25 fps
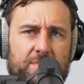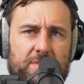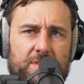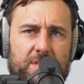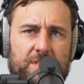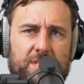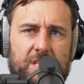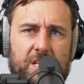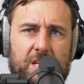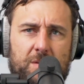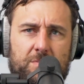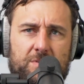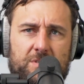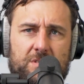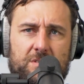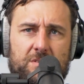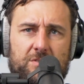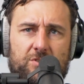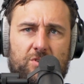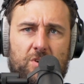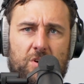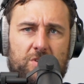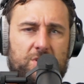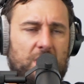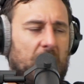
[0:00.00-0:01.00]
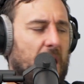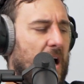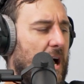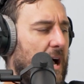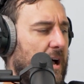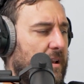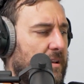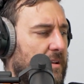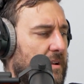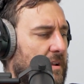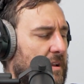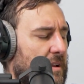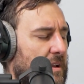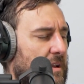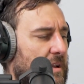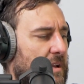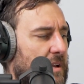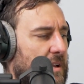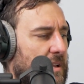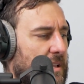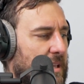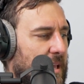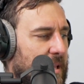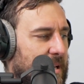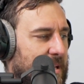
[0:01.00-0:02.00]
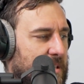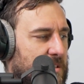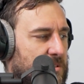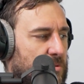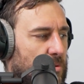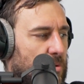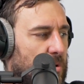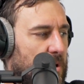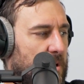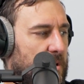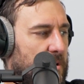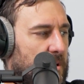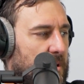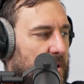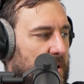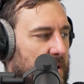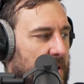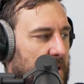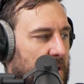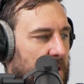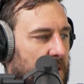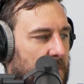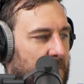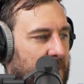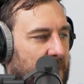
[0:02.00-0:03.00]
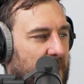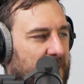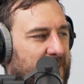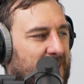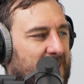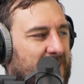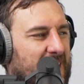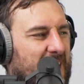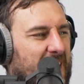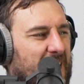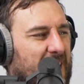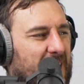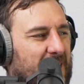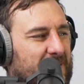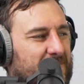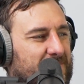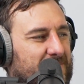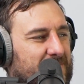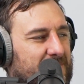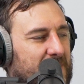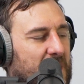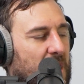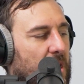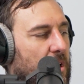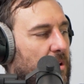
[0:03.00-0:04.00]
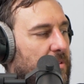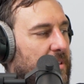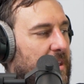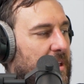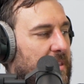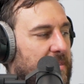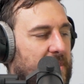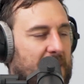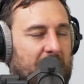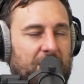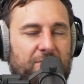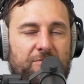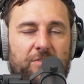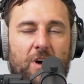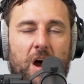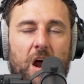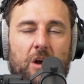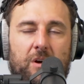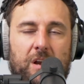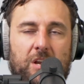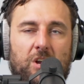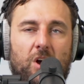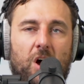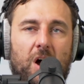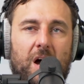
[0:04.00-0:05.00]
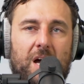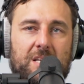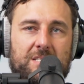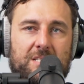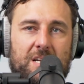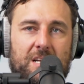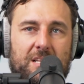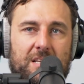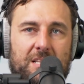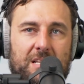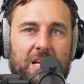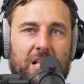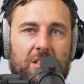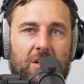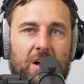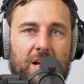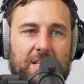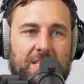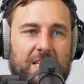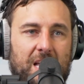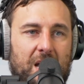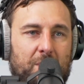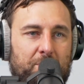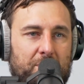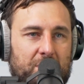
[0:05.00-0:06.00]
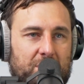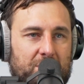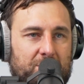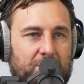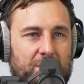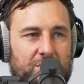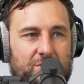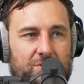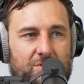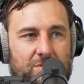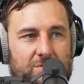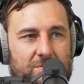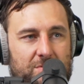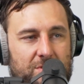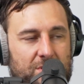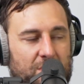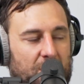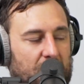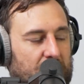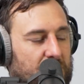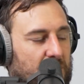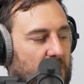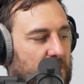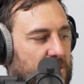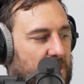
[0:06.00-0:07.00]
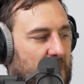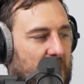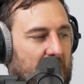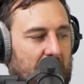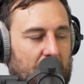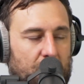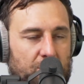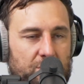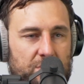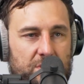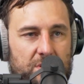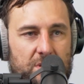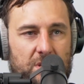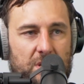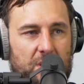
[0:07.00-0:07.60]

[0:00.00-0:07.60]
Thibs and Josh Hart get into it, and I think they're fiery guys, and I think they're like that. But Josh Hart was.